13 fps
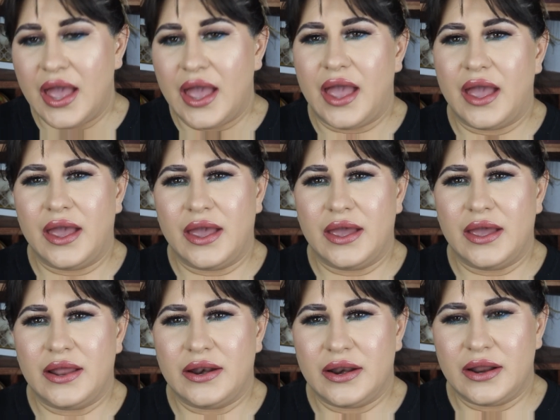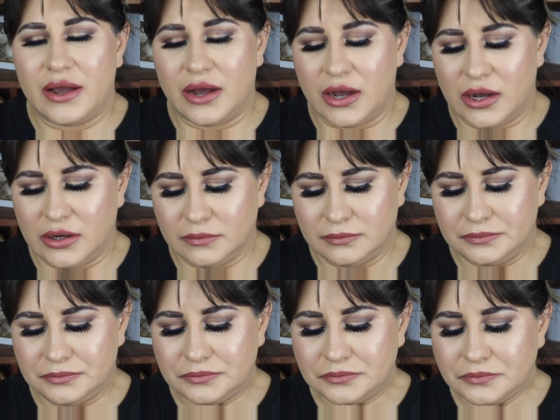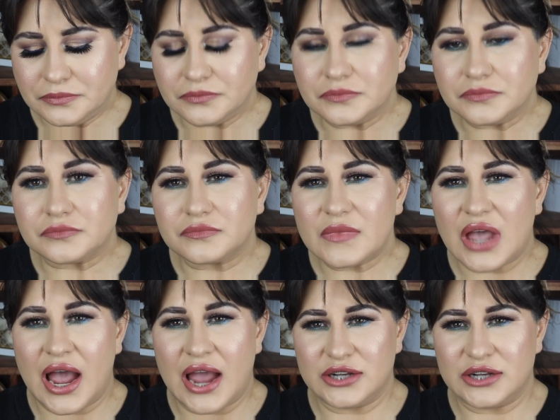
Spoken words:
And I